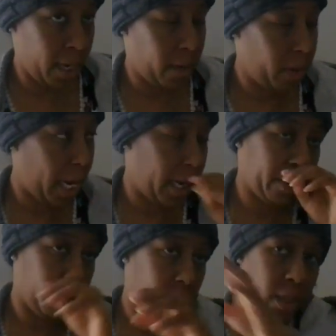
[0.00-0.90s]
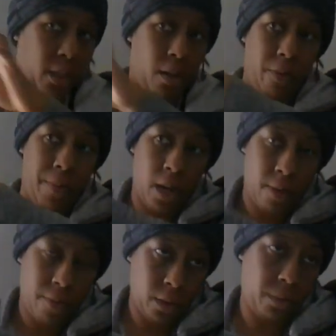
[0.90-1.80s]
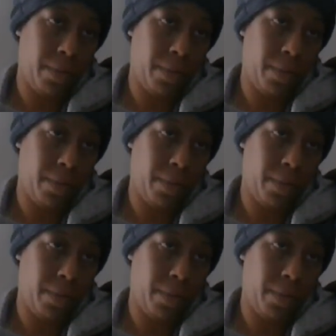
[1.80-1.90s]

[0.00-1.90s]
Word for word: end of town. So you had to go from the Air Force